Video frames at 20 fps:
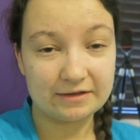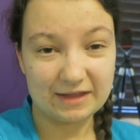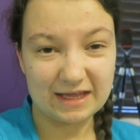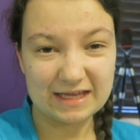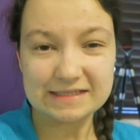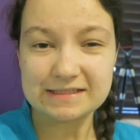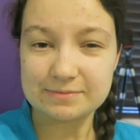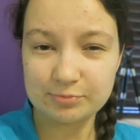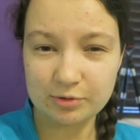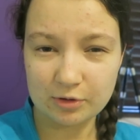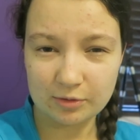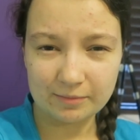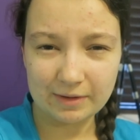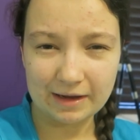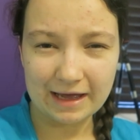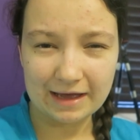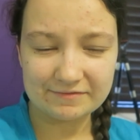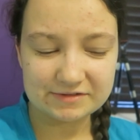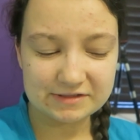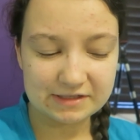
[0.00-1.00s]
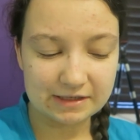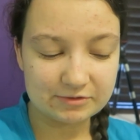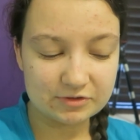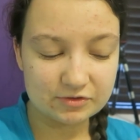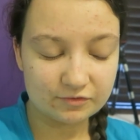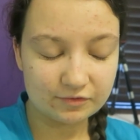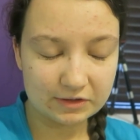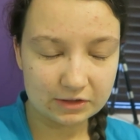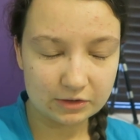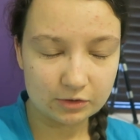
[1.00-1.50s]
That's the problem I have today, I'm
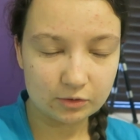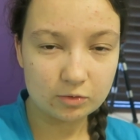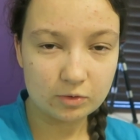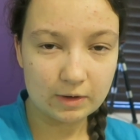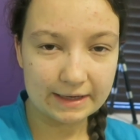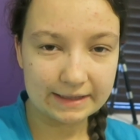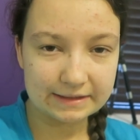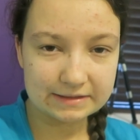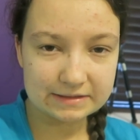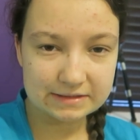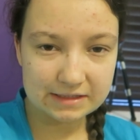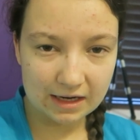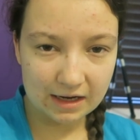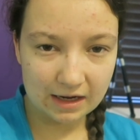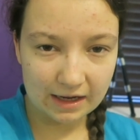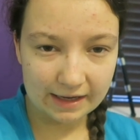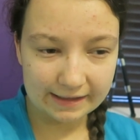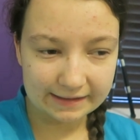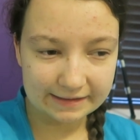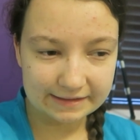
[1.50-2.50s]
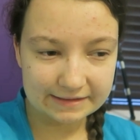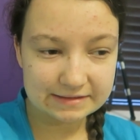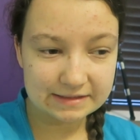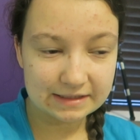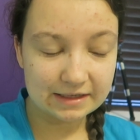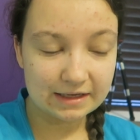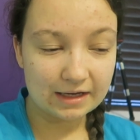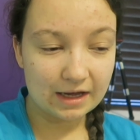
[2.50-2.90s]
just feeling quite tired.